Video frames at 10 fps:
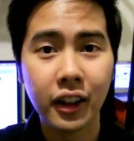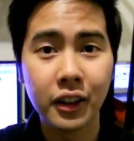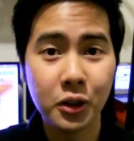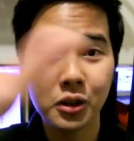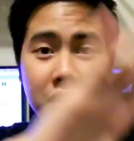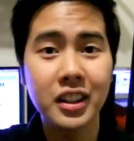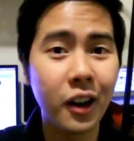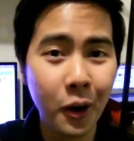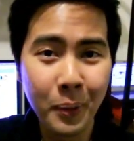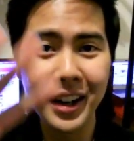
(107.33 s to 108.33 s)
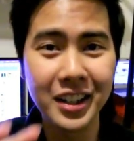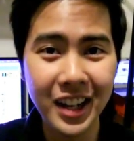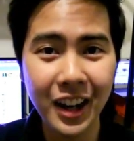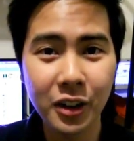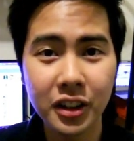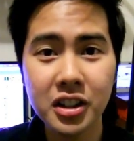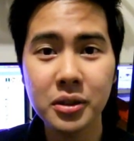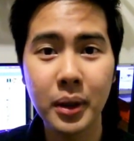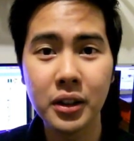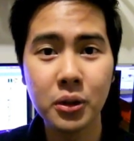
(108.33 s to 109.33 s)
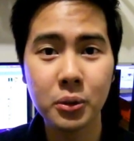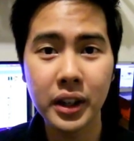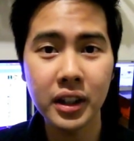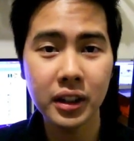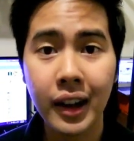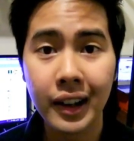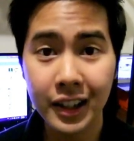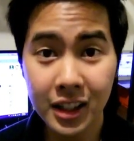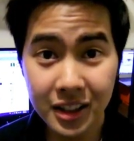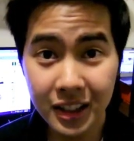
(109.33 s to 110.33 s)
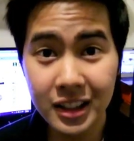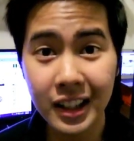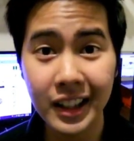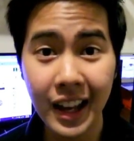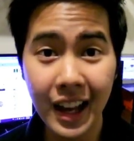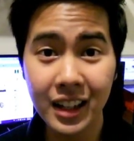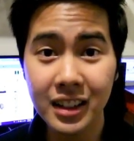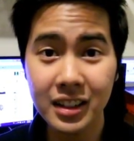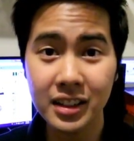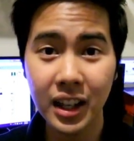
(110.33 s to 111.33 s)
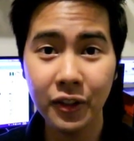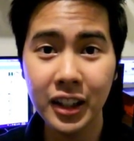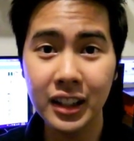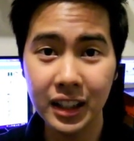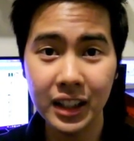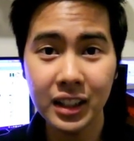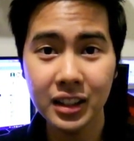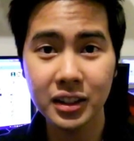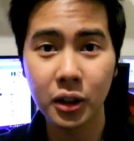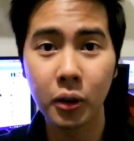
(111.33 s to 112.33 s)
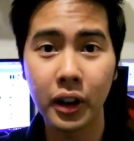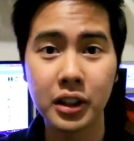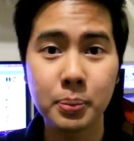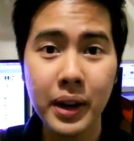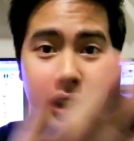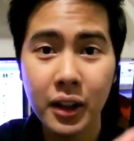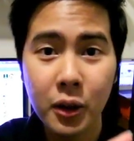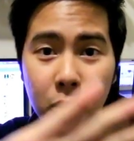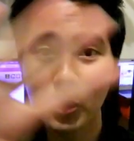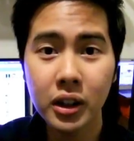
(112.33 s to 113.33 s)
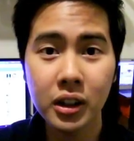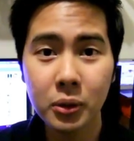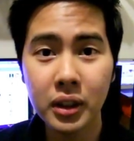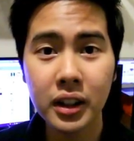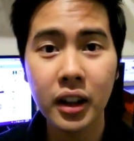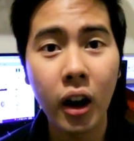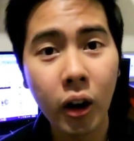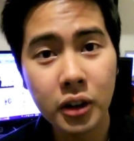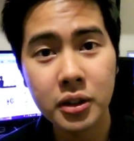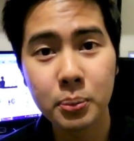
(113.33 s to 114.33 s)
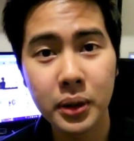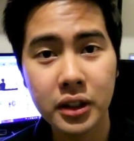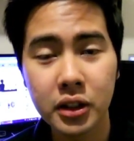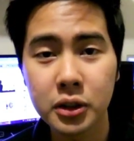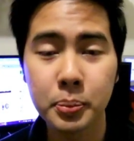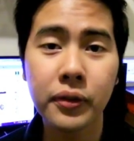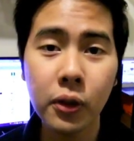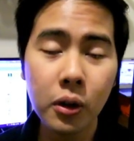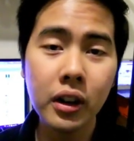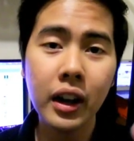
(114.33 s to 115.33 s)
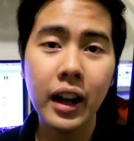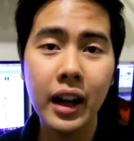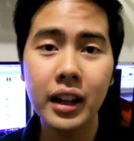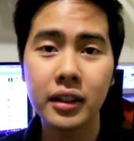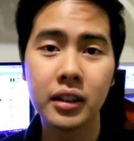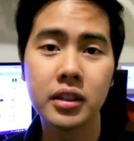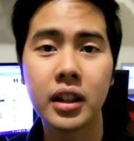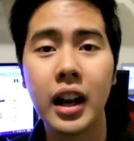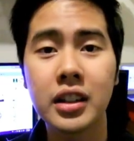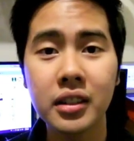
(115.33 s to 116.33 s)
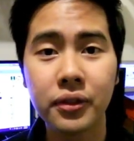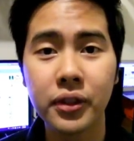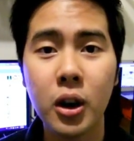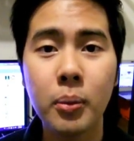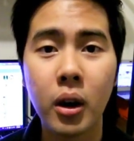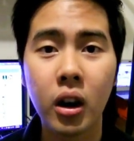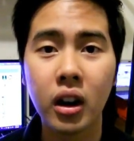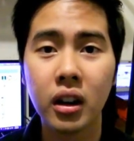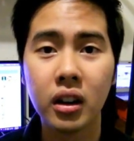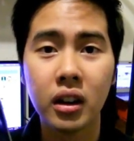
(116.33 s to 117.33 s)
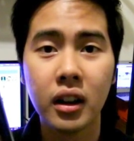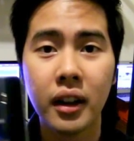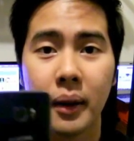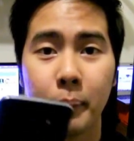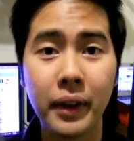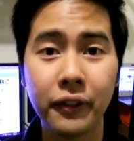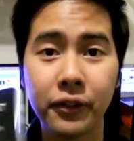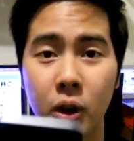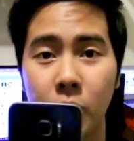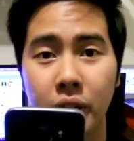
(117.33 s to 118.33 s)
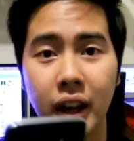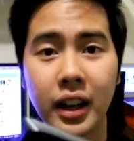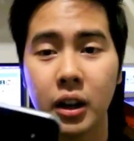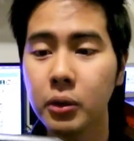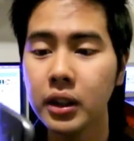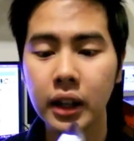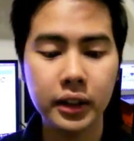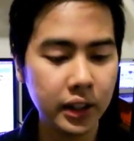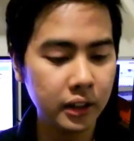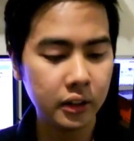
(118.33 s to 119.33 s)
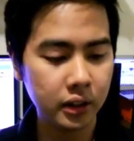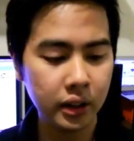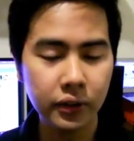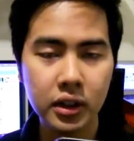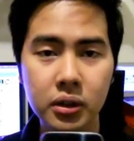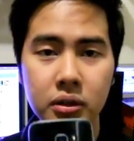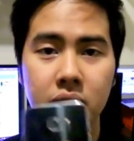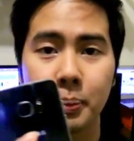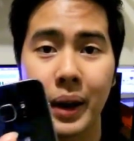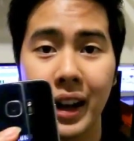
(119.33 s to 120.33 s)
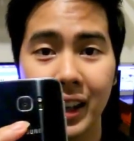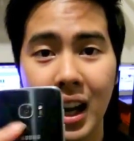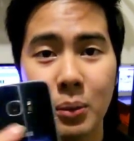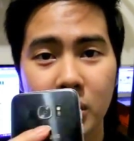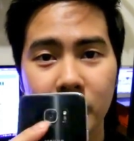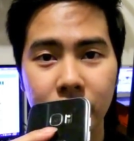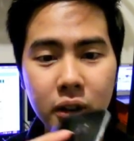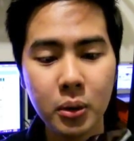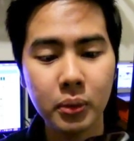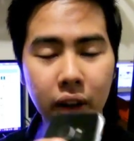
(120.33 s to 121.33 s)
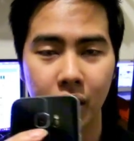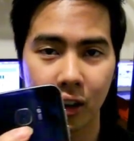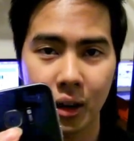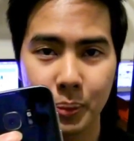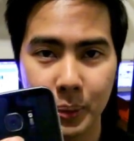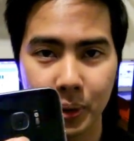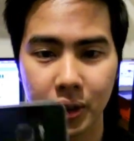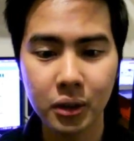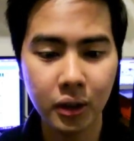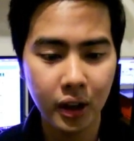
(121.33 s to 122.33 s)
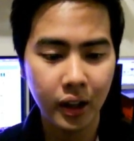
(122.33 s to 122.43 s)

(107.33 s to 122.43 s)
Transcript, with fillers: usually on my channel. This is my new rig. This is a Canon seventy D, so expect really really awesome pictures. Before I had this, I actually filmed on my phone, and I really I didn't even use the back camera to film like a lot of people do.